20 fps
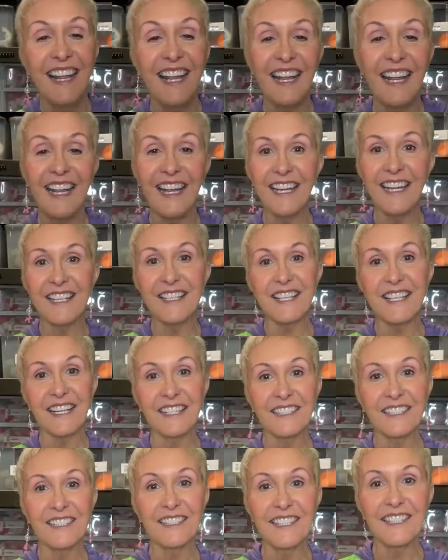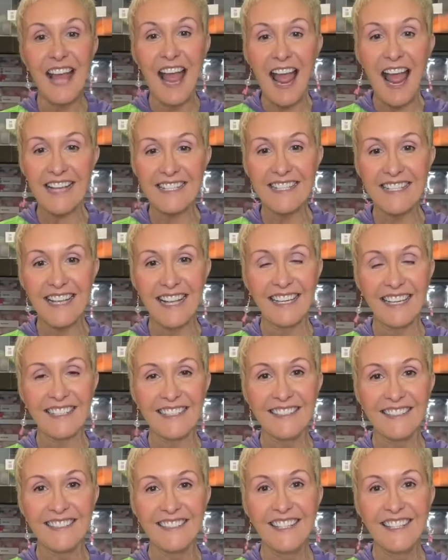It is a classic.